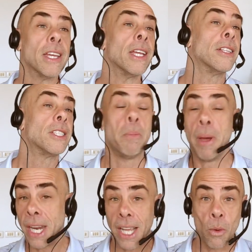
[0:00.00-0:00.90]

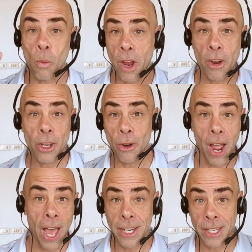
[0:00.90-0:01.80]
depending on where you're
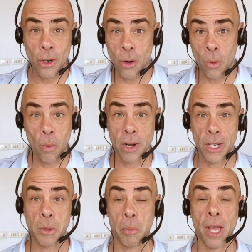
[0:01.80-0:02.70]
at in your awareness
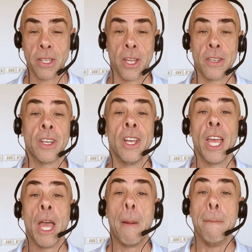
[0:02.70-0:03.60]
process,
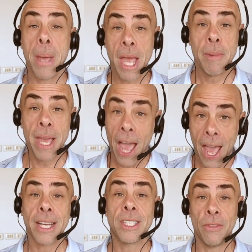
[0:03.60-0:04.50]
may be
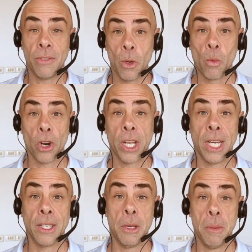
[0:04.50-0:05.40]
actively working
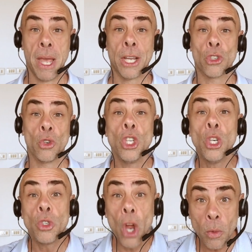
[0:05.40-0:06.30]
to make sure you
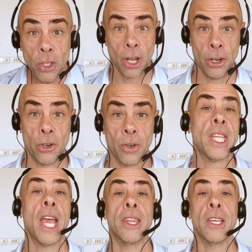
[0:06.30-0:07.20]
don't
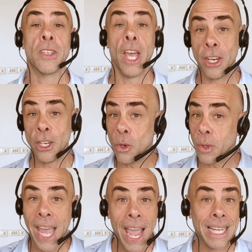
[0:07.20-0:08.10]
understand this and you
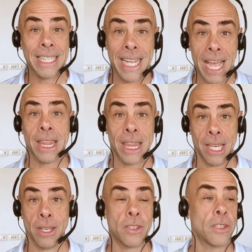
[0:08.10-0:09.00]
can't get
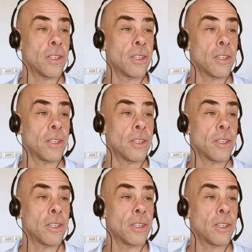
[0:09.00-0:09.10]
this.